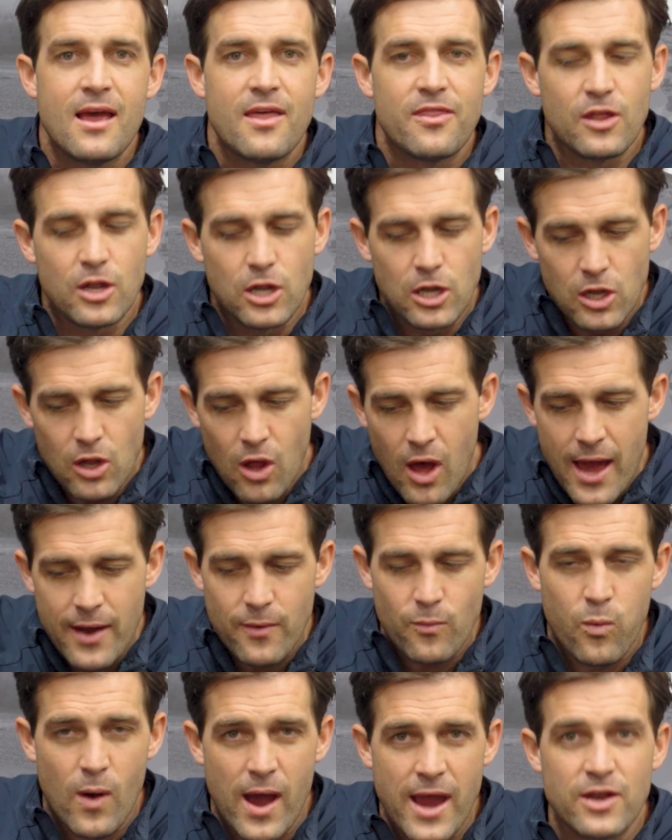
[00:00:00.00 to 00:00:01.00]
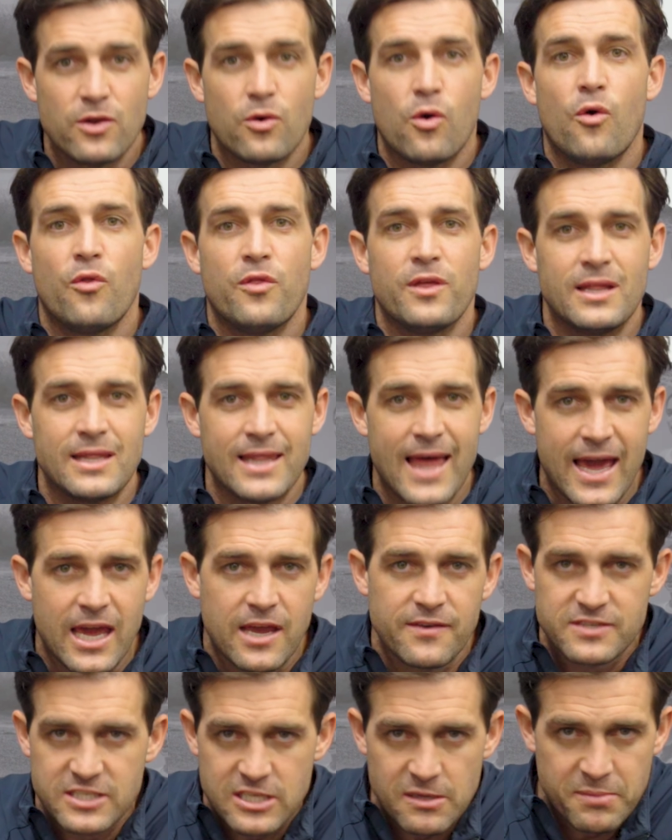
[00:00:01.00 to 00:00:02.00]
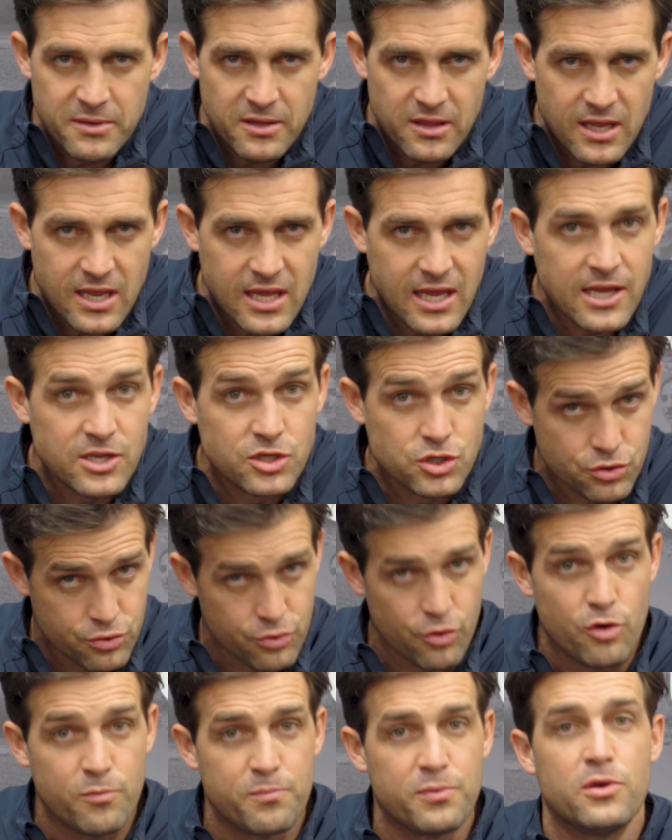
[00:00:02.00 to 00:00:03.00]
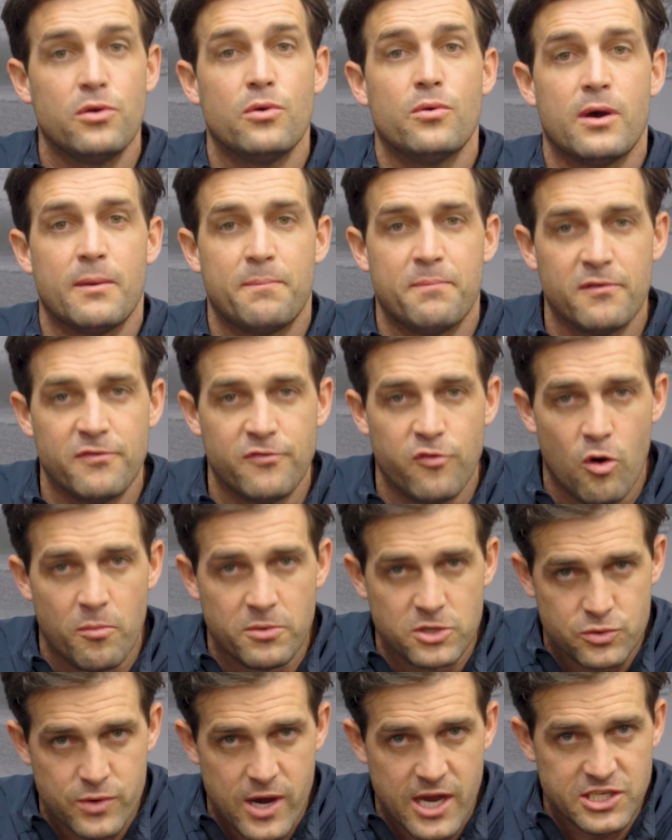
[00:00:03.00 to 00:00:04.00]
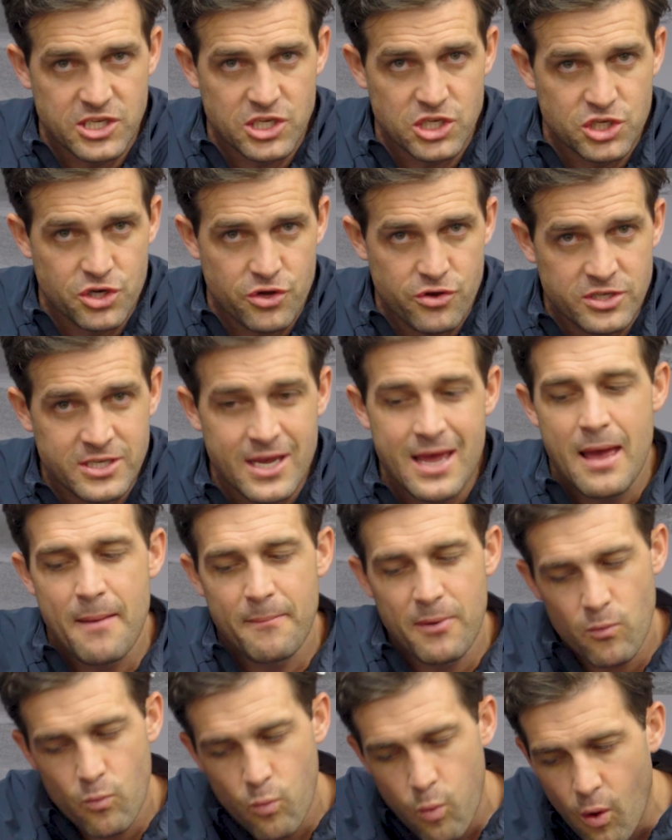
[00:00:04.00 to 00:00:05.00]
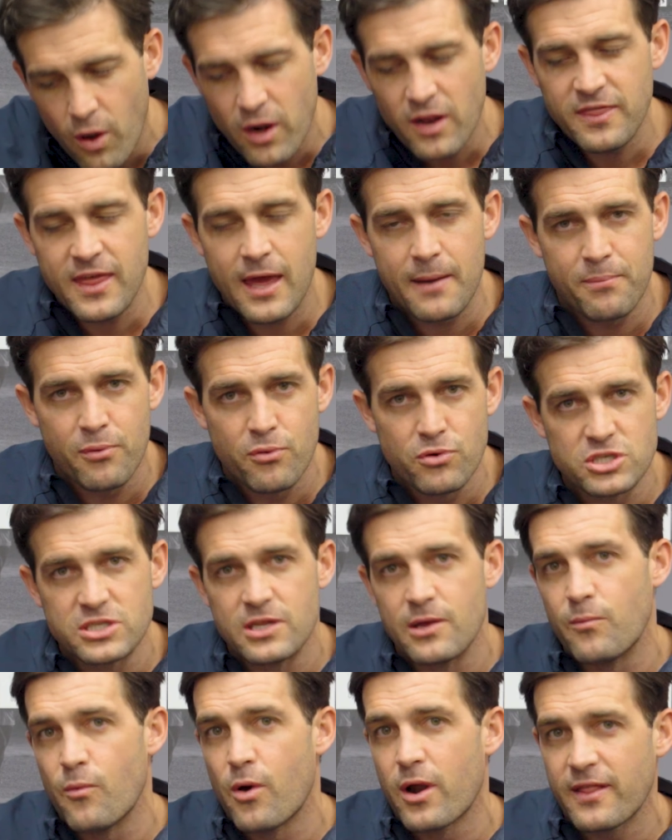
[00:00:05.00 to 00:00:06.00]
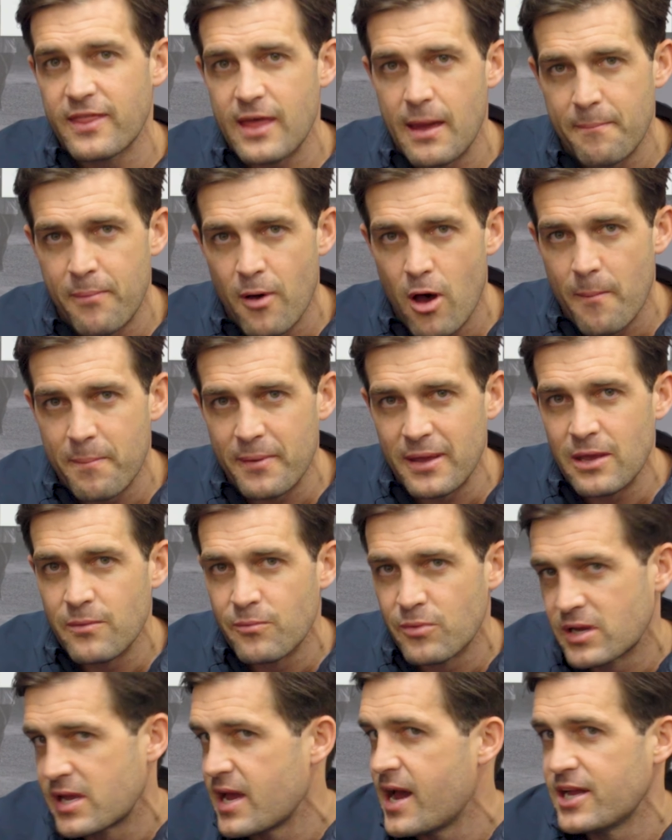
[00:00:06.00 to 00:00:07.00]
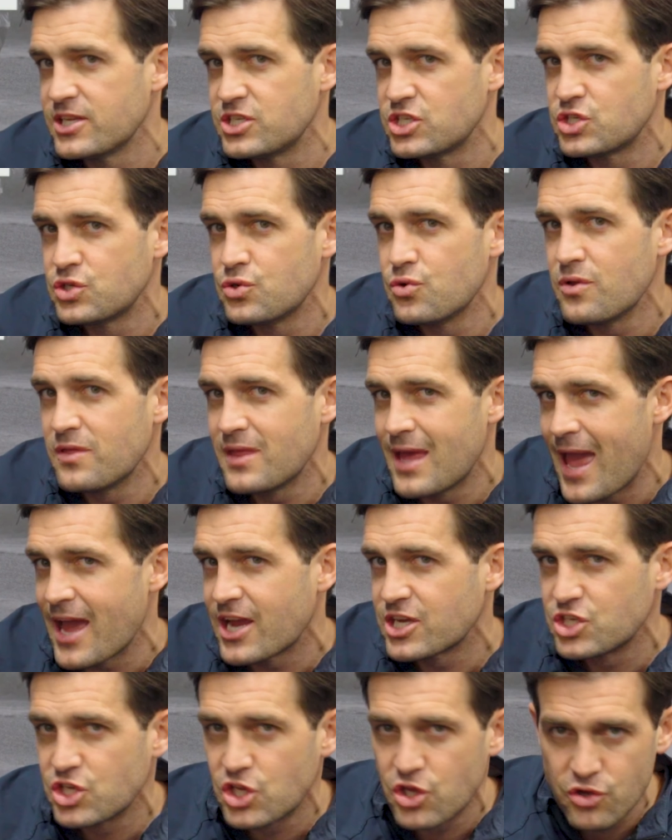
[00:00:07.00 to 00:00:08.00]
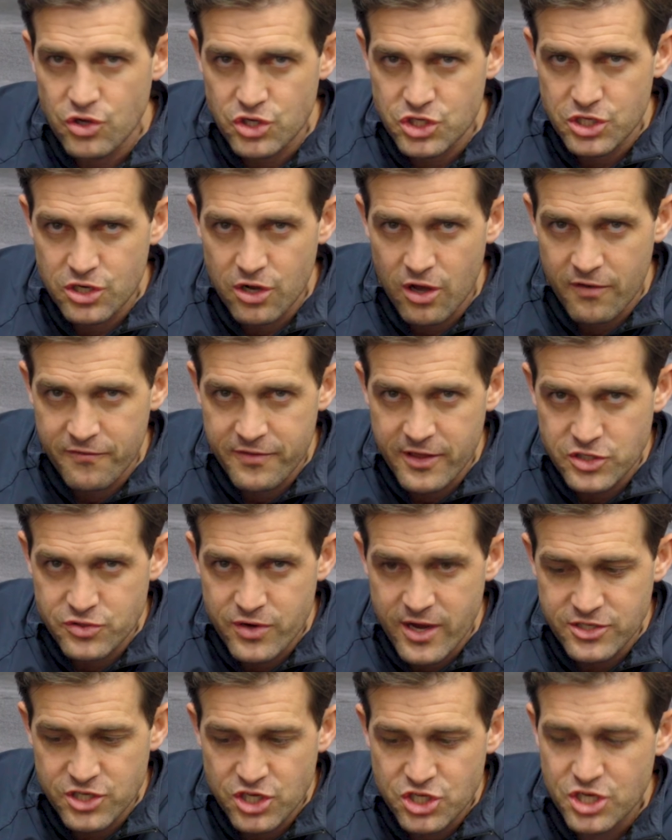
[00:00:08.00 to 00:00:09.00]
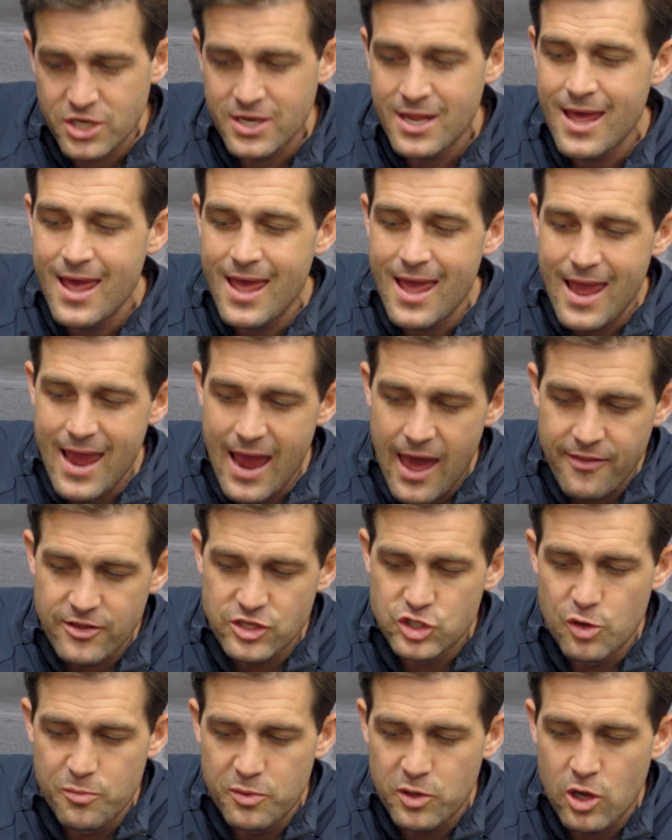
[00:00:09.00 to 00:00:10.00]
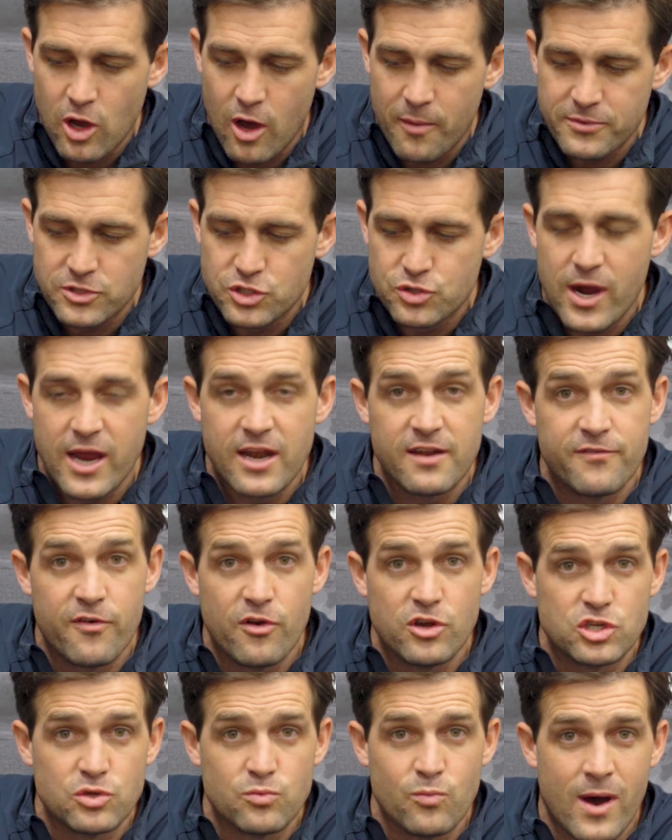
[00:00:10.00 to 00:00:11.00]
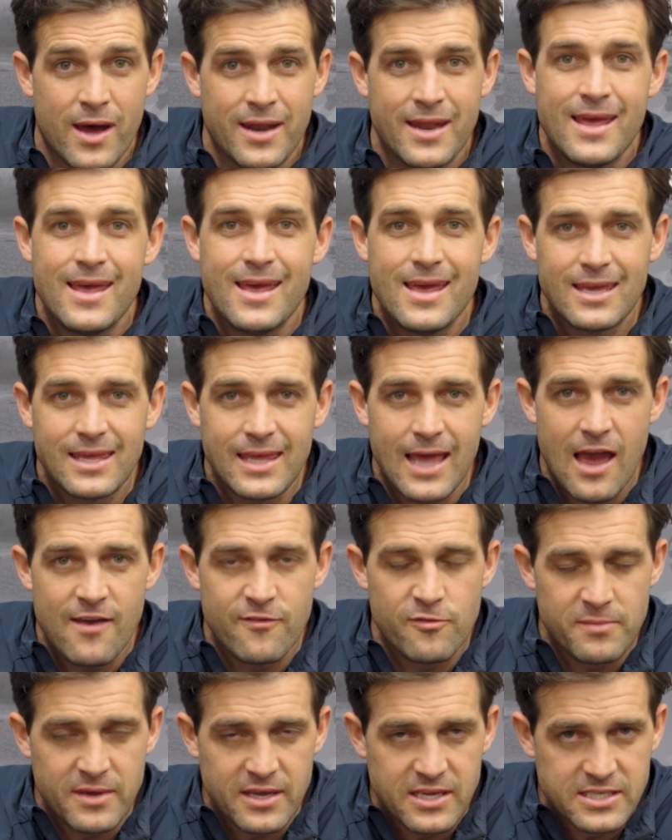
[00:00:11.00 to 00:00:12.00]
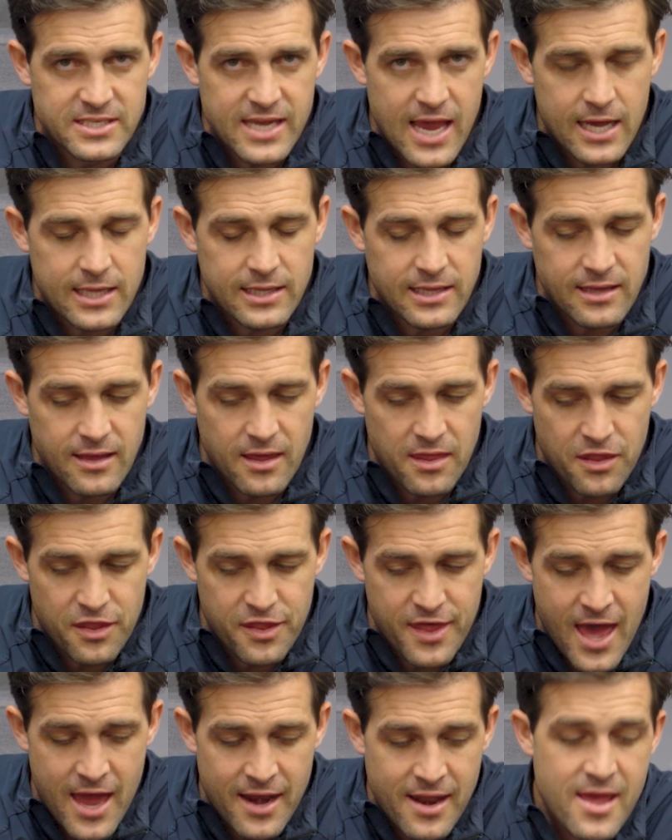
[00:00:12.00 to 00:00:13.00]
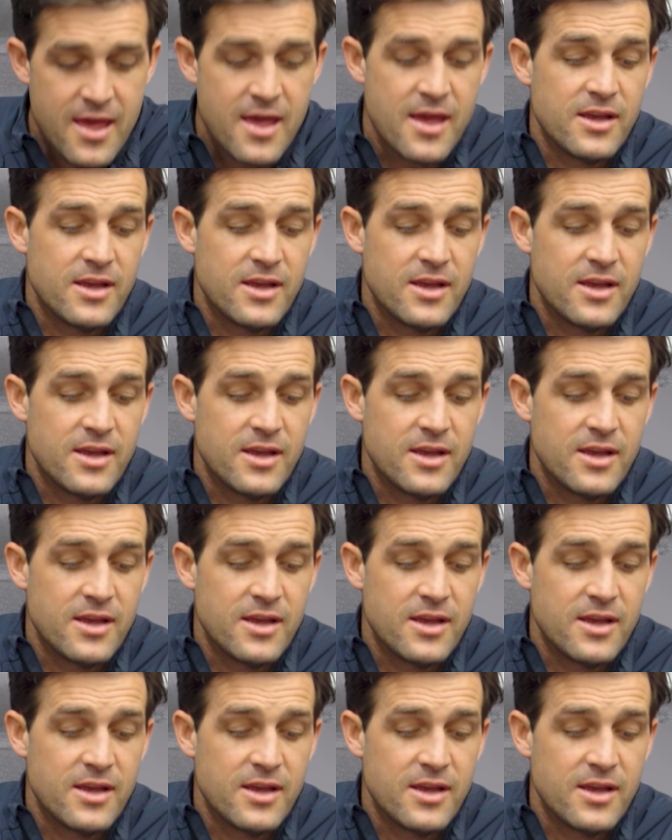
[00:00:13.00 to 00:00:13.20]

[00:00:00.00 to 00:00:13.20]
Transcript: the lightweight or the lack of stability in true, pure performance racing shoes, but wanted that push, that wanted that pop in regards to the execution of their transition, and the SuperComp Trainer version 1 gave them exactly that.